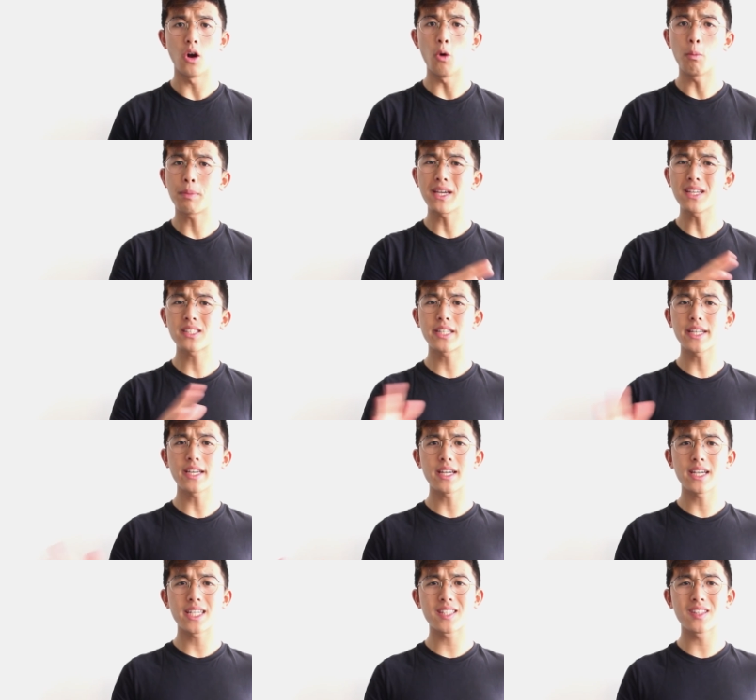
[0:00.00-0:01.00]
Obesity
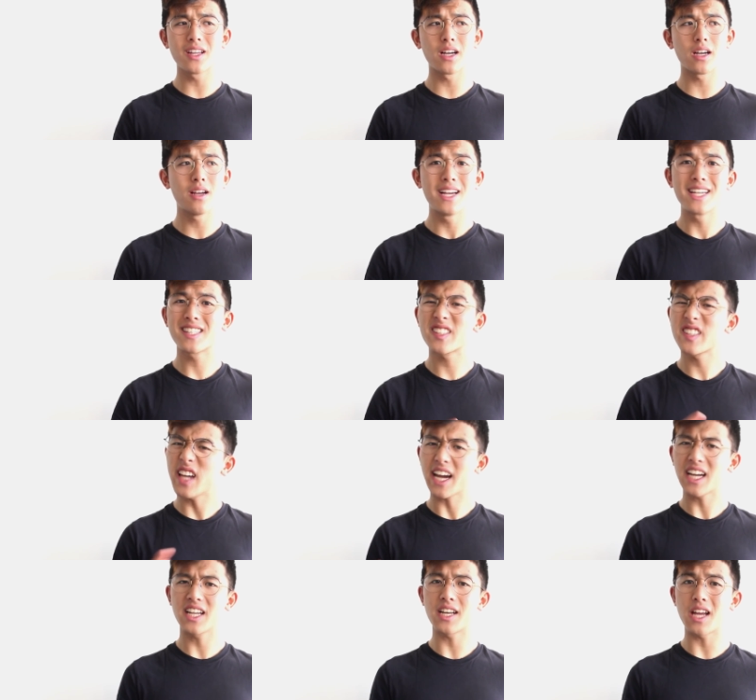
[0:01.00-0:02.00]
is the
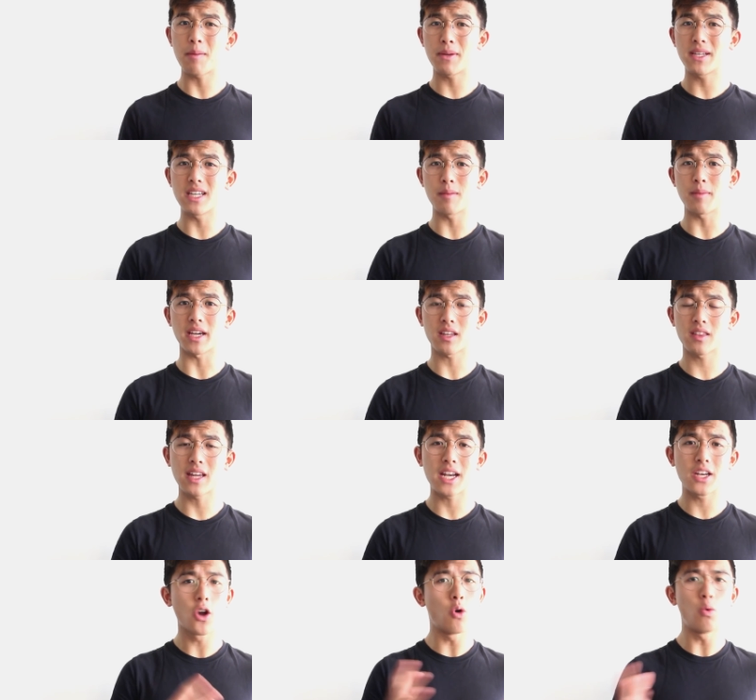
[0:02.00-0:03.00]
silent epidemic
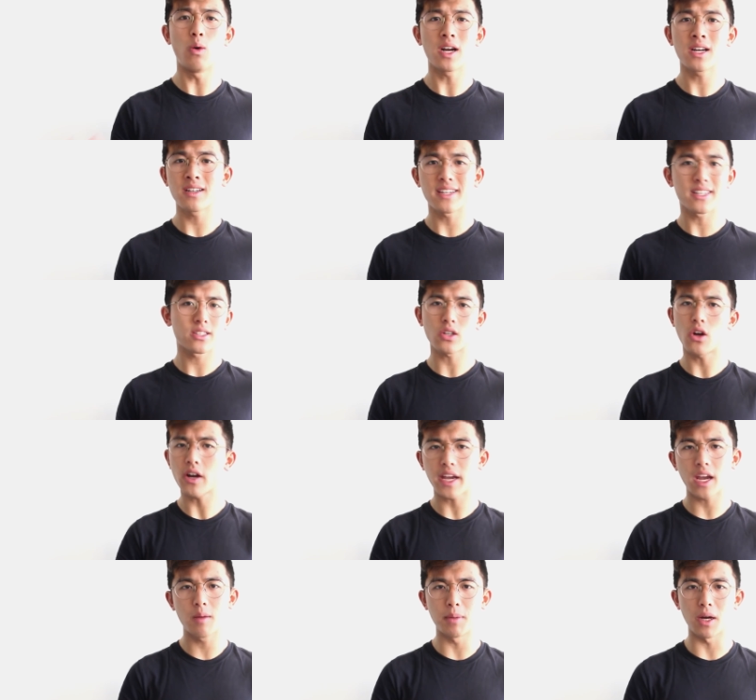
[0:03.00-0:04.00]
that no one is
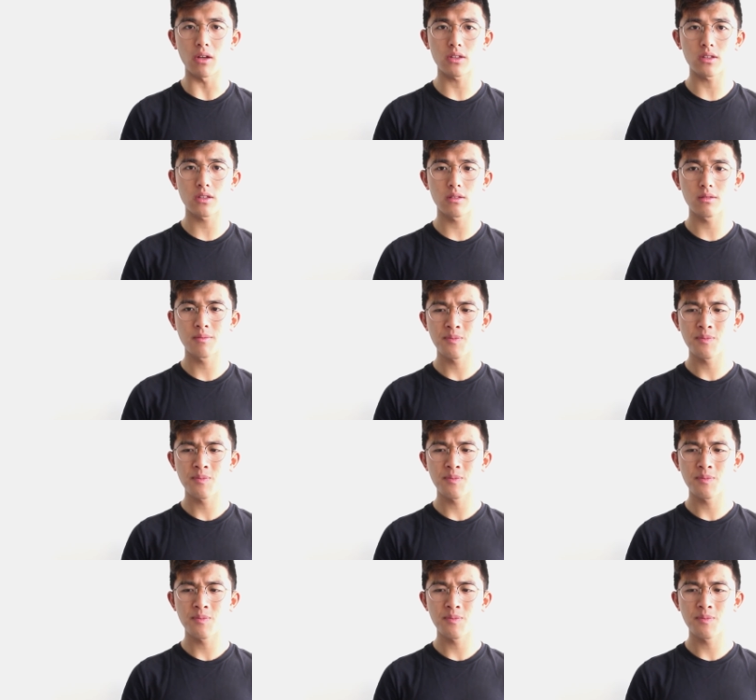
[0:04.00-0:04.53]
talking about.